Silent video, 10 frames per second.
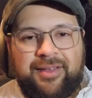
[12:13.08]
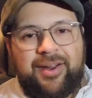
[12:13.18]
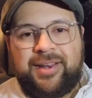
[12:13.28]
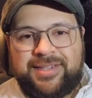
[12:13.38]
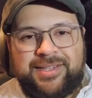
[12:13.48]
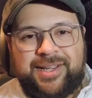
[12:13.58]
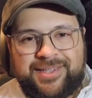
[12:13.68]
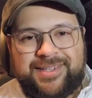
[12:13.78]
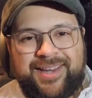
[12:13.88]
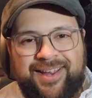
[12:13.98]
they're going to see
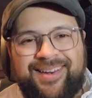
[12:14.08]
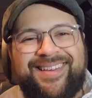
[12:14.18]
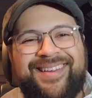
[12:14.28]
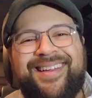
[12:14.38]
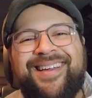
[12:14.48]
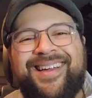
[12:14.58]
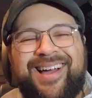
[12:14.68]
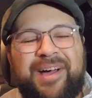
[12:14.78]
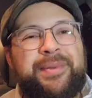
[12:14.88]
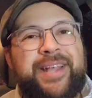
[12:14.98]
justice done,
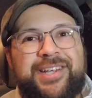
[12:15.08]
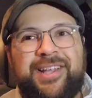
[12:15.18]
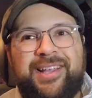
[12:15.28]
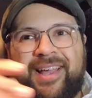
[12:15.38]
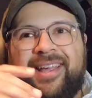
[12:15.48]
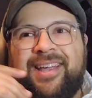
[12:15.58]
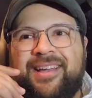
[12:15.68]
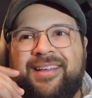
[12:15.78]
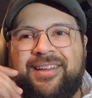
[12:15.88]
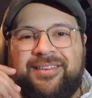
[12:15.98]
potentially. Like,
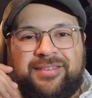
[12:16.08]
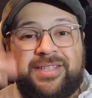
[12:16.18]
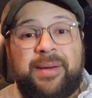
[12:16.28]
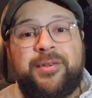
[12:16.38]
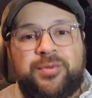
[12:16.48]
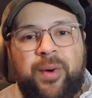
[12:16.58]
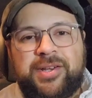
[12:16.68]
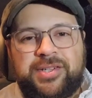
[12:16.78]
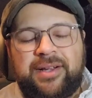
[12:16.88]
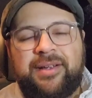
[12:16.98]
you know, someone's
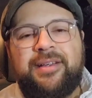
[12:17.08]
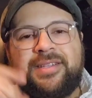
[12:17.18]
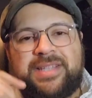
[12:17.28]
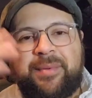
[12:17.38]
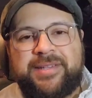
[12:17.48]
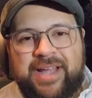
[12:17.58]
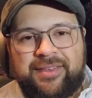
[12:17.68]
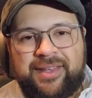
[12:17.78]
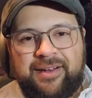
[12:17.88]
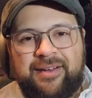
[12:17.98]
watching, someone's
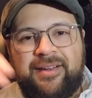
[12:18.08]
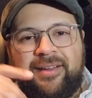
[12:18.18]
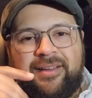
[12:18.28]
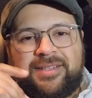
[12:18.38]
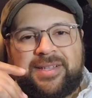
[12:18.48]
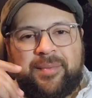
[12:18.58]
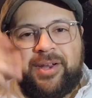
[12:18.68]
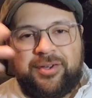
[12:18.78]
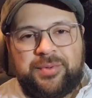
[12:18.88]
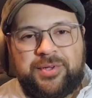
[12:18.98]
out there,
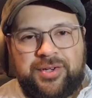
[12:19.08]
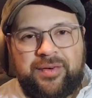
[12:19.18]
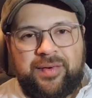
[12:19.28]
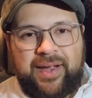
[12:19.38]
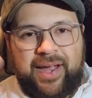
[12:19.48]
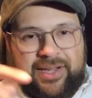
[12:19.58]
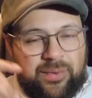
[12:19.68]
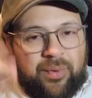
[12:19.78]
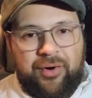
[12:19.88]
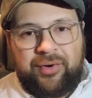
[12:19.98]
someone knows what you're doing,
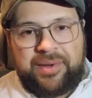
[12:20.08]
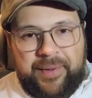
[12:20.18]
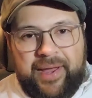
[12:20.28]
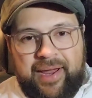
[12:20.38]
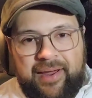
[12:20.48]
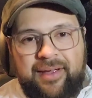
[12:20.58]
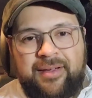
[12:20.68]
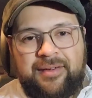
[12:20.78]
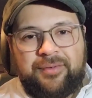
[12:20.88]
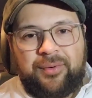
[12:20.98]
and you are going to pay
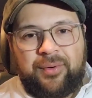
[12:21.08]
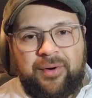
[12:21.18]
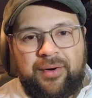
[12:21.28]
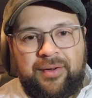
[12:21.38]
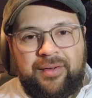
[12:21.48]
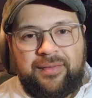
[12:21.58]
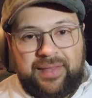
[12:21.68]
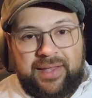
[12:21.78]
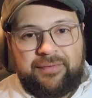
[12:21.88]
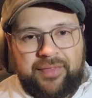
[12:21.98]
for
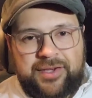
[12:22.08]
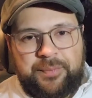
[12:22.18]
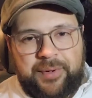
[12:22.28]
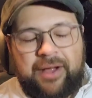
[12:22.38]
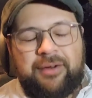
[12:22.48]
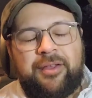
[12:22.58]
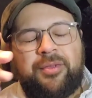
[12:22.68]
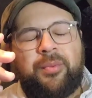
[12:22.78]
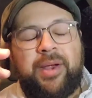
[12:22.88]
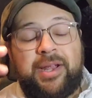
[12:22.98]
the evil that you put out
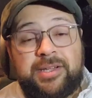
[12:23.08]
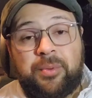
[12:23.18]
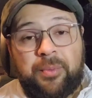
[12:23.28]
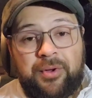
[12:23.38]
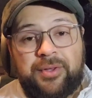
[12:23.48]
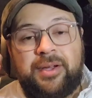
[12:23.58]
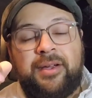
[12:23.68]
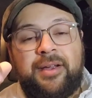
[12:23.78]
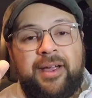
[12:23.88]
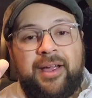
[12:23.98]
into the world.
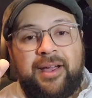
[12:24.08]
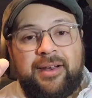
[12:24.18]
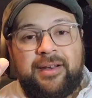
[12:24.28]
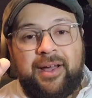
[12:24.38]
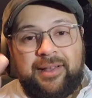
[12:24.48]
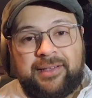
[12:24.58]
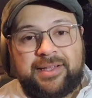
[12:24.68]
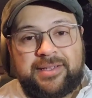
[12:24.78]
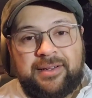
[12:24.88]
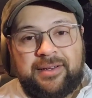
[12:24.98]
And I
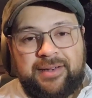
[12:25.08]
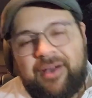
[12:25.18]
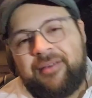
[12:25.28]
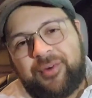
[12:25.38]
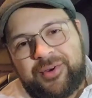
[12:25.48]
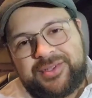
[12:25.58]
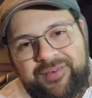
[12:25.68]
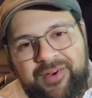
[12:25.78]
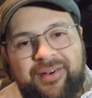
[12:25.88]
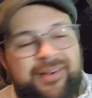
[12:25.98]
think that's good. Now, of course,
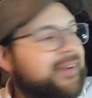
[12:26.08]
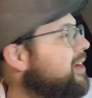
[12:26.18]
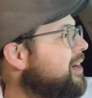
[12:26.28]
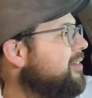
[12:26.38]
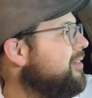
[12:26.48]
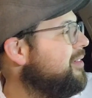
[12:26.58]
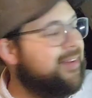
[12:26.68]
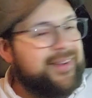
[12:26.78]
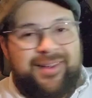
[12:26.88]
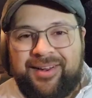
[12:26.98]
if you're, you know,
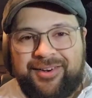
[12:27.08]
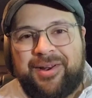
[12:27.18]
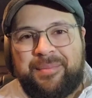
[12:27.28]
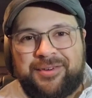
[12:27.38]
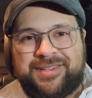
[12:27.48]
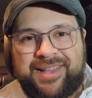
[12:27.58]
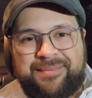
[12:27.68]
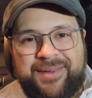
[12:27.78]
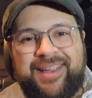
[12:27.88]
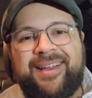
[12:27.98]
a nerdy person
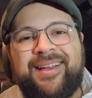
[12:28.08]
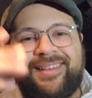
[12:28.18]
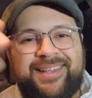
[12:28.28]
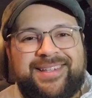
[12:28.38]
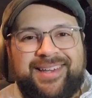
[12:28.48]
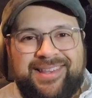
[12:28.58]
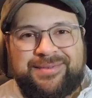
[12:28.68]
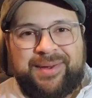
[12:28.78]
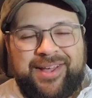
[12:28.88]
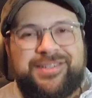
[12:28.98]
like me listening to
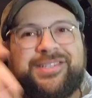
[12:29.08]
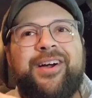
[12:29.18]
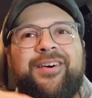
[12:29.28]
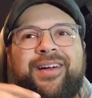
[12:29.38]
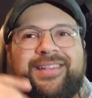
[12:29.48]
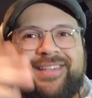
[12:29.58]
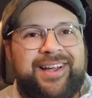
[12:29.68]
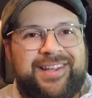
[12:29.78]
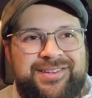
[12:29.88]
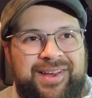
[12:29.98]
this radio show, it's
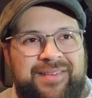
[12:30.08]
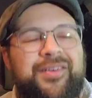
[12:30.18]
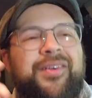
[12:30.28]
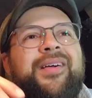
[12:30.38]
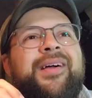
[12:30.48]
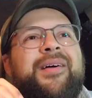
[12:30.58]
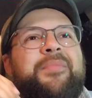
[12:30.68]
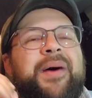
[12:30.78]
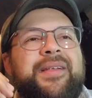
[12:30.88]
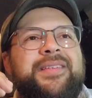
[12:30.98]
not because you're evil,
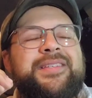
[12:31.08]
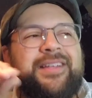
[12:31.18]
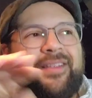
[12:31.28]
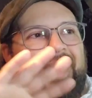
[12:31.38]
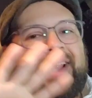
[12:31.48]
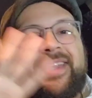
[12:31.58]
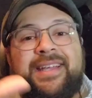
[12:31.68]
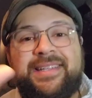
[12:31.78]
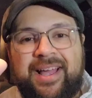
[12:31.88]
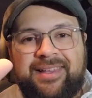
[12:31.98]
but still the
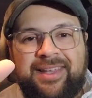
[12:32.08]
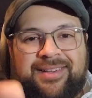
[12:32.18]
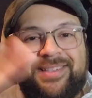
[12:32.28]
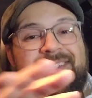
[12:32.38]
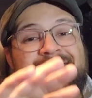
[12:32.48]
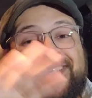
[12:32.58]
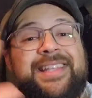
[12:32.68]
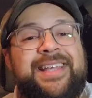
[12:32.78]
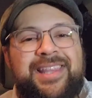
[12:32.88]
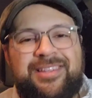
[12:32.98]
idea is out there. It's
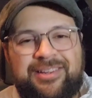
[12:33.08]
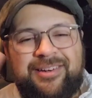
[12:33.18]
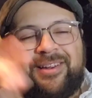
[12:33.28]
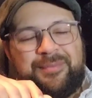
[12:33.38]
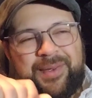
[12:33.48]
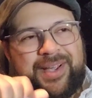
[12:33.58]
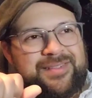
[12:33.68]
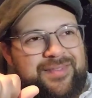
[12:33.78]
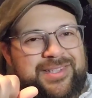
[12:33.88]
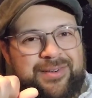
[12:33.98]
in the ether
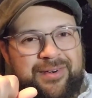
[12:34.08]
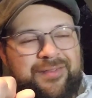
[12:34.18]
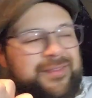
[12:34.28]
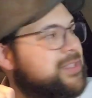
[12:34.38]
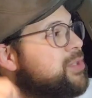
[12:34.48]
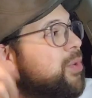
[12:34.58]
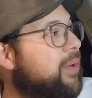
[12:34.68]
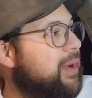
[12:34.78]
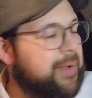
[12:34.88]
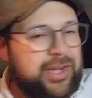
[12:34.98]
because of this sort of
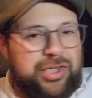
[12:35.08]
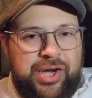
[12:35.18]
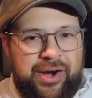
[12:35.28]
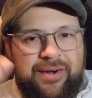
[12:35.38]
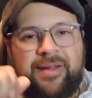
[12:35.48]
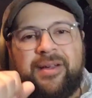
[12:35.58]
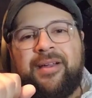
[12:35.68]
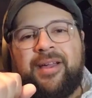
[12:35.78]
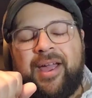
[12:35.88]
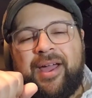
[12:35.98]
story being shared.
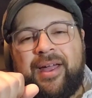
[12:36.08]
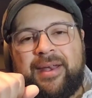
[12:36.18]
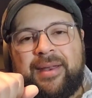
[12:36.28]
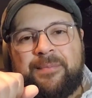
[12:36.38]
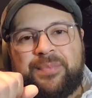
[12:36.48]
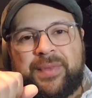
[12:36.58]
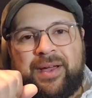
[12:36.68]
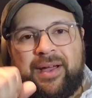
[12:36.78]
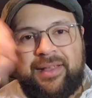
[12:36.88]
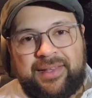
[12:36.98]
And
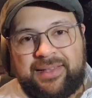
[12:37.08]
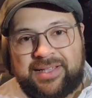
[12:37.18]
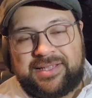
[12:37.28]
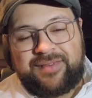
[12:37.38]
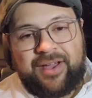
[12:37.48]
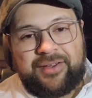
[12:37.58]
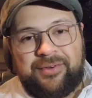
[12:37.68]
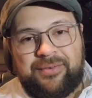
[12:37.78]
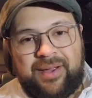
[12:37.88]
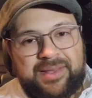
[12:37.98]
I think that's the
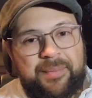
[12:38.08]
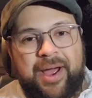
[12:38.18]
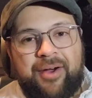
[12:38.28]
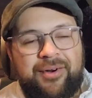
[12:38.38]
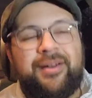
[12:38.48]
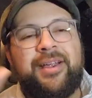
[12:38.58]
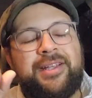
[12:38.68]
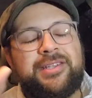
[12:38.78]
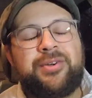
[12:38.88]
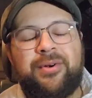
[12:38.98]
value and the power
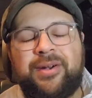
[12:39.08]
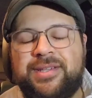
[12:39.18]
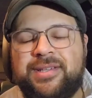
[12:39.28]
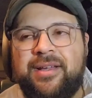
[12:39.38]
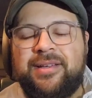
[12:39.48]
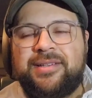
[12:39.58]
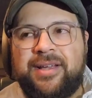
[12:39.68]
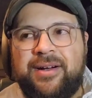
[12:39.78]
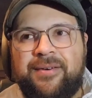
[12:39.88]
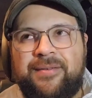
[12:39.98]
in stories.
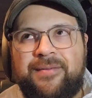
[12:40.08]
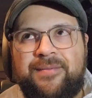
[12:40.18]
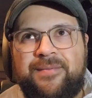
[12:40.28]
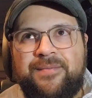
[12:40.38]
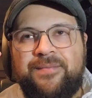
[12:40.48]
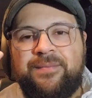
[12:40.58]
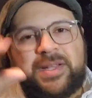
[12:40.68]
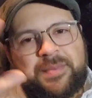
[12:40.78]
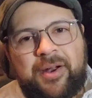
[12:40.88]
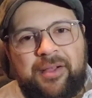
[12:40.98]
So
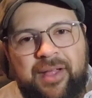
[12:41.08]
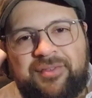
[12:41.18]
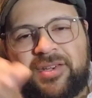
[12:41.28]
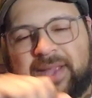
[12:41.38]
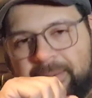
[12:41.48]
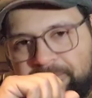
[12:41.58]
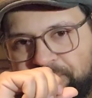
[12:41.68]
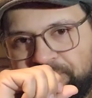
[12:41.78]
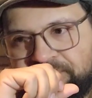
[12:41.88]
that's about all I have to say.